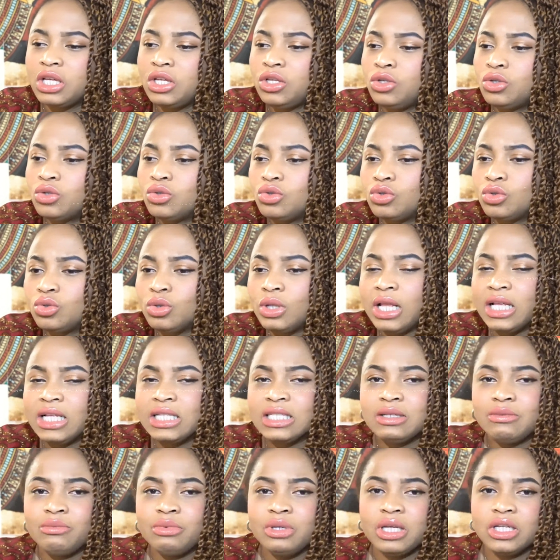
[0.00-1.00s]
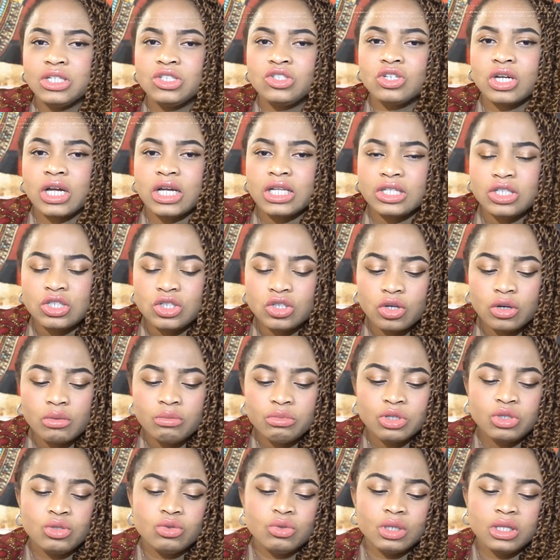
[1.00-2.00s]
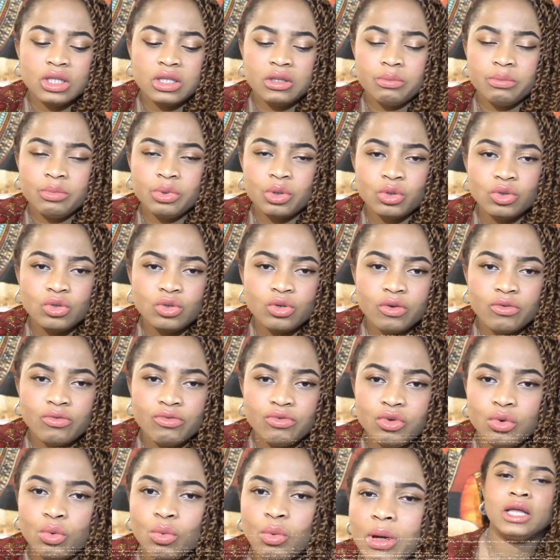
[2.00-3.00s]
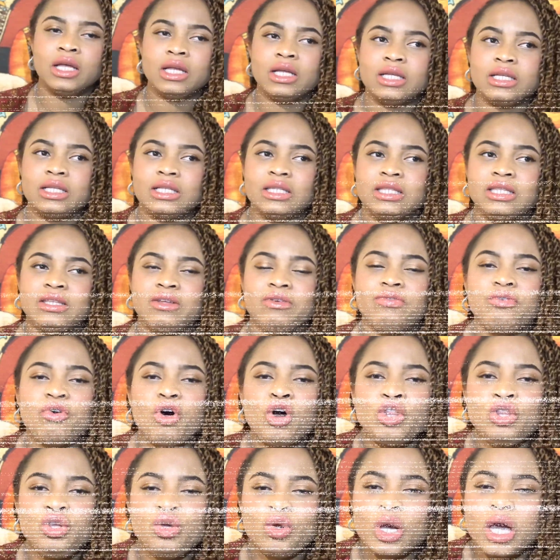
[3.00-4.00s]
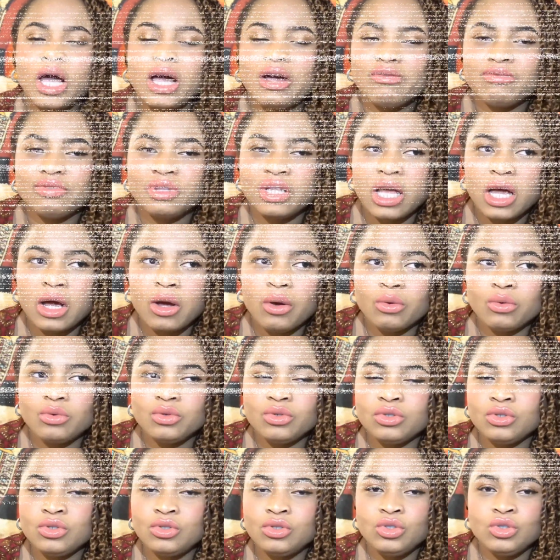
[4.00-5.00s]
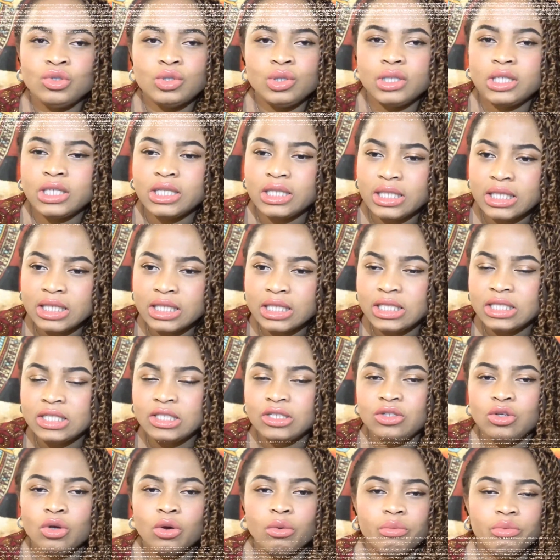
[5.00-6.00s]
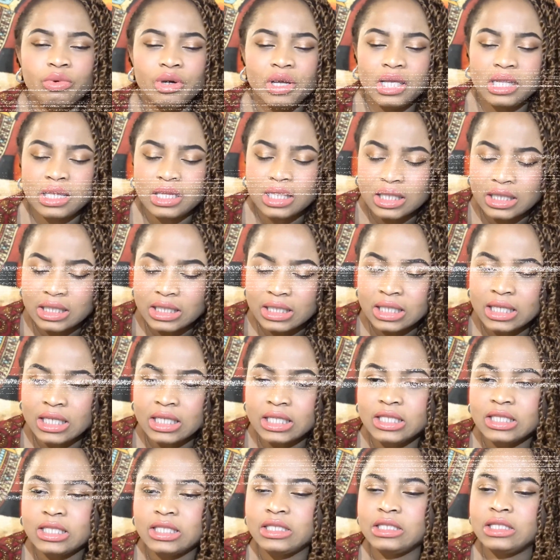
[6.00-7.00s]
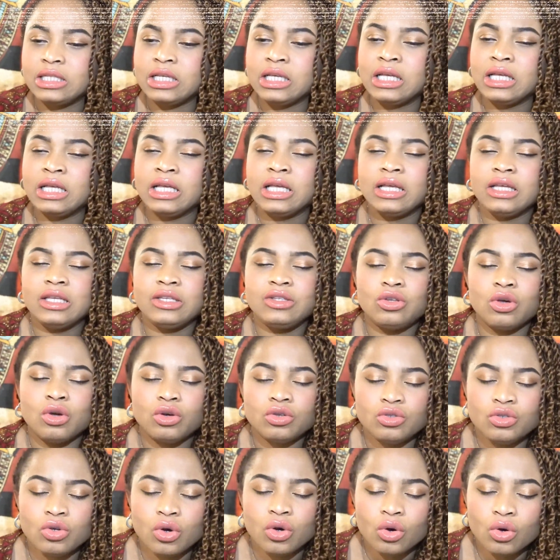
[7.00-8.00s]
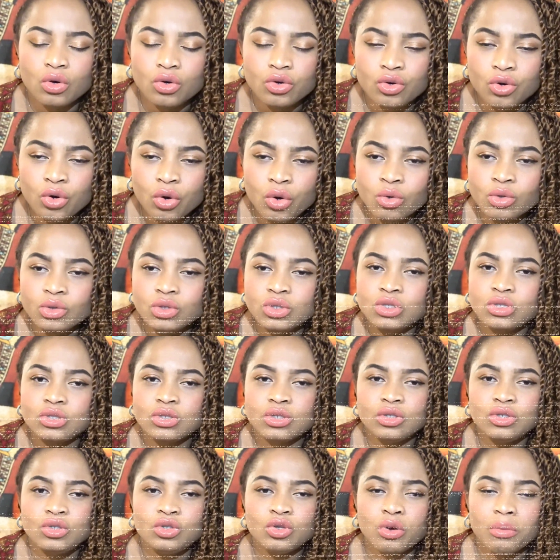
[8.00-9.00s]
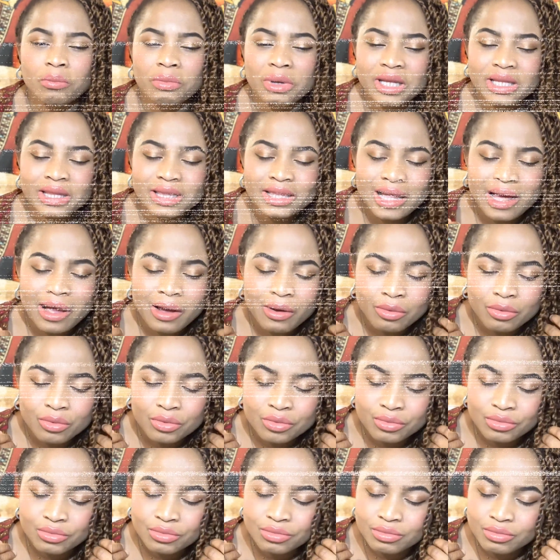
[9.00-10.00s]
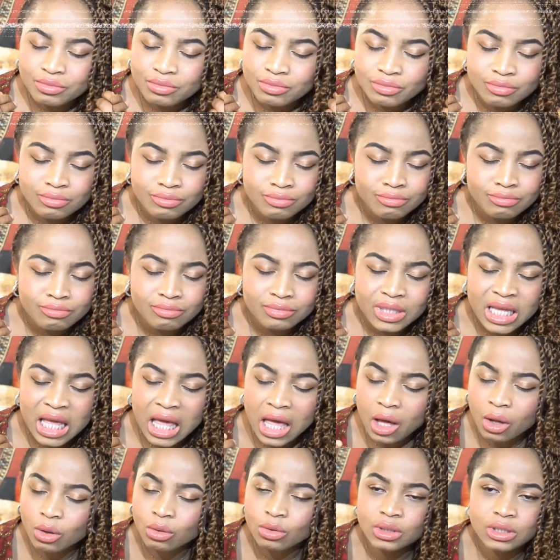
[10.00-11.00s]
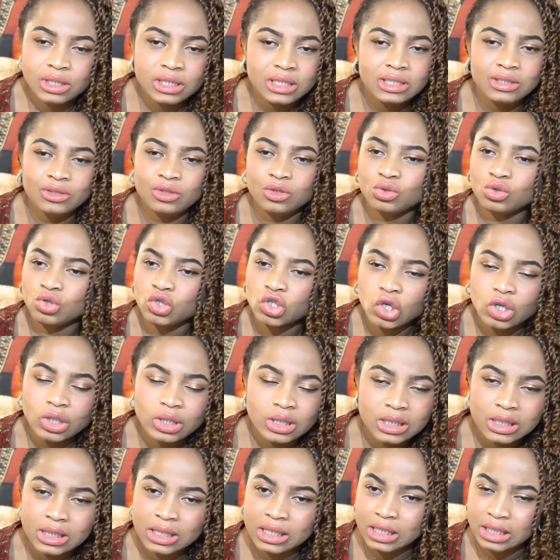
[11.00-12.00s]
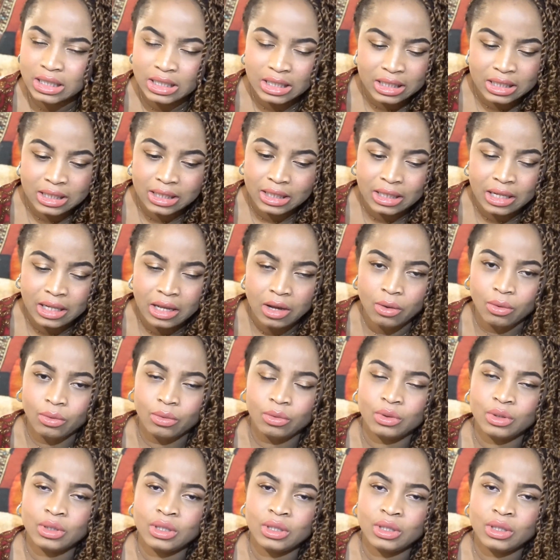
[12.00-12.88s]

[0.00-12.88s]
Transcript: you do. Let it be a tradition between the both of you. The fun you have now, you need it, your brain needs it, your growth, your mental health, you just need it now